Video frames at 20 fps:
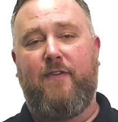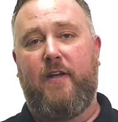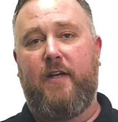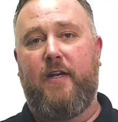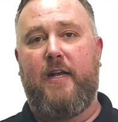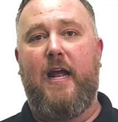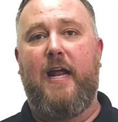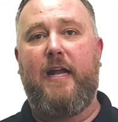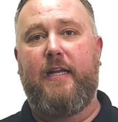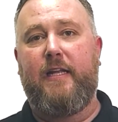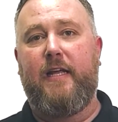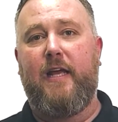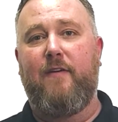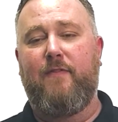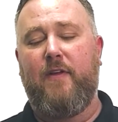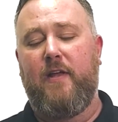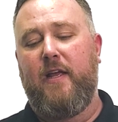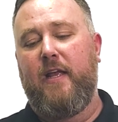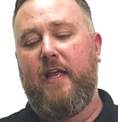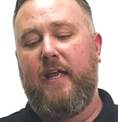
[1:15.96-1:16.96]
and an IDF.
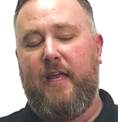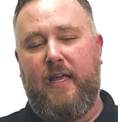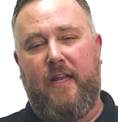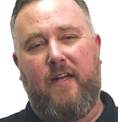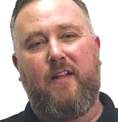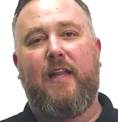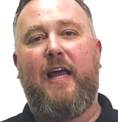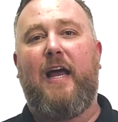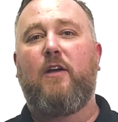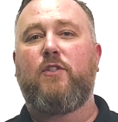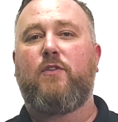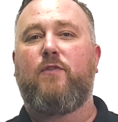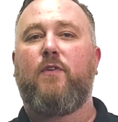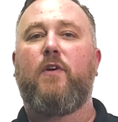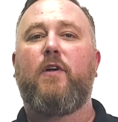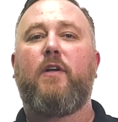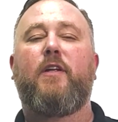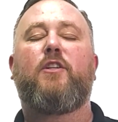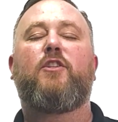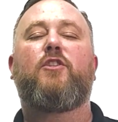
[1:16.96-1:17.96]
It allows for
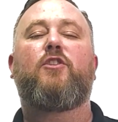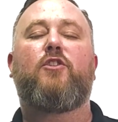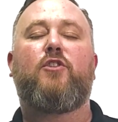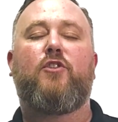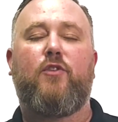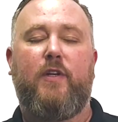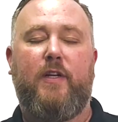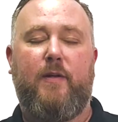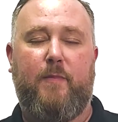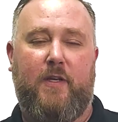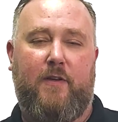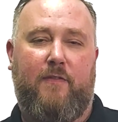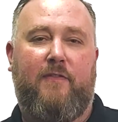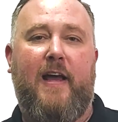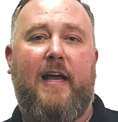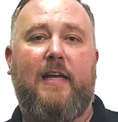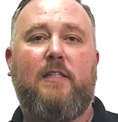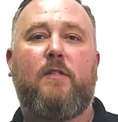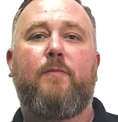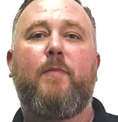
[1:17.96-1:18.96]
an extremely
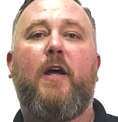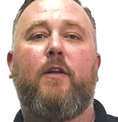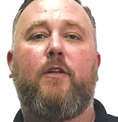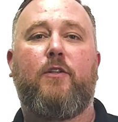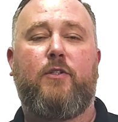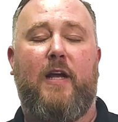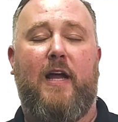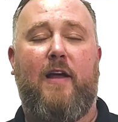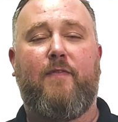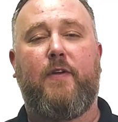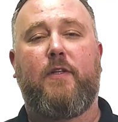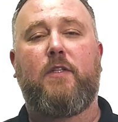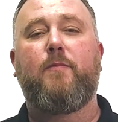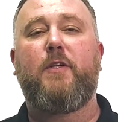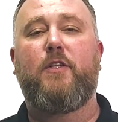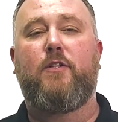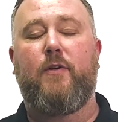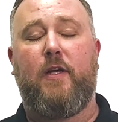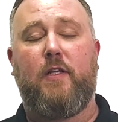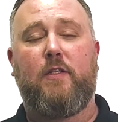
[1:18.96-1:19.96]
fast amount of traffic to be
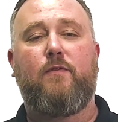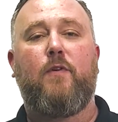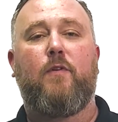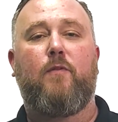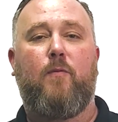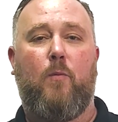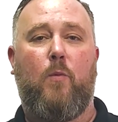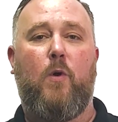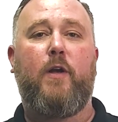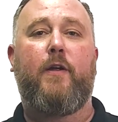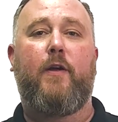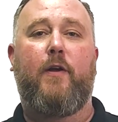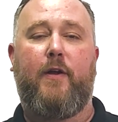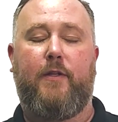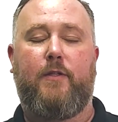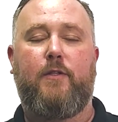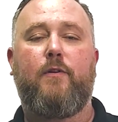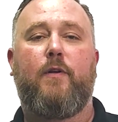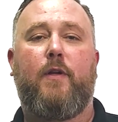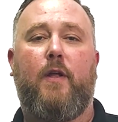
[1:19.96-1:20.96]
transferred from one area
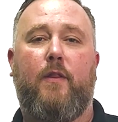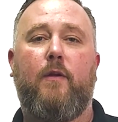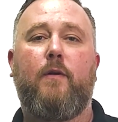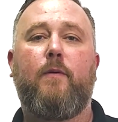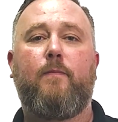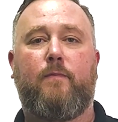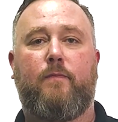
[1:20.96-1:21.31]
to another.